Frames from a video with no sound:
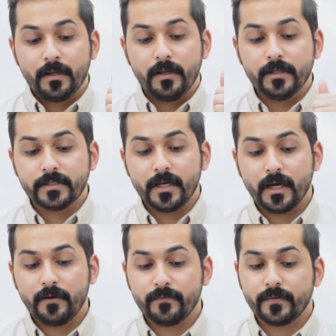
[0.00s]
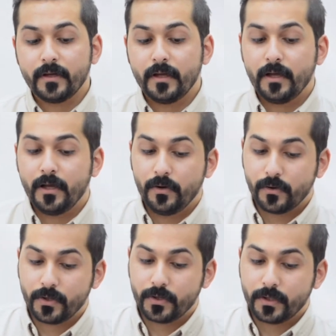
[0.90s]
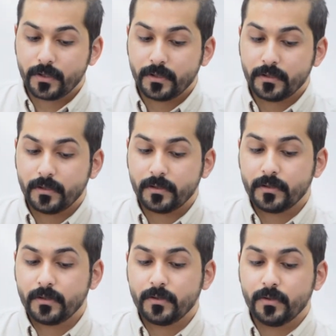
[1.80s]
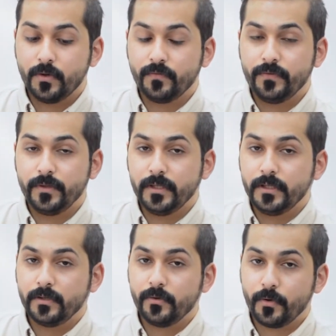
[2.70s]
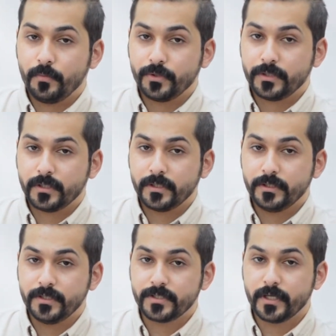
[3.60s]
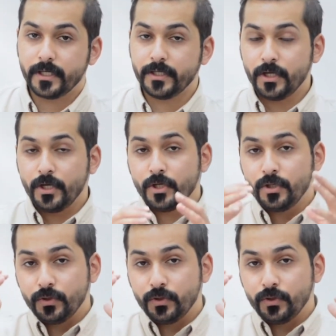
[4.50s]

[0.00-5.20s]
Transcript: Let's have a look of the robot design